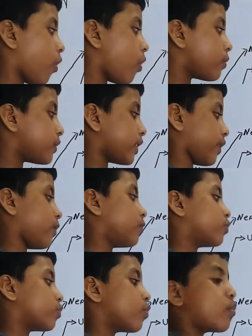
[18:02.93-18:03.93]
only
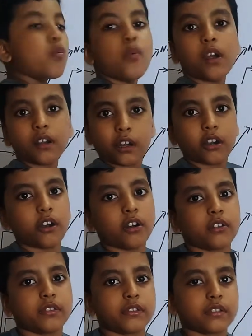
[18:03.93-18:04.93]
hold 1
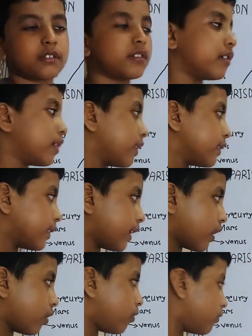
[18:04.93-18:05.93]
Earth.
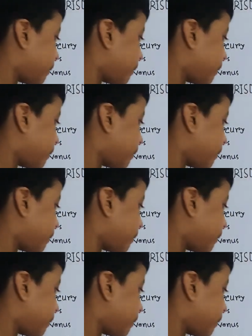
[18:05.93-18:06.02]
Now,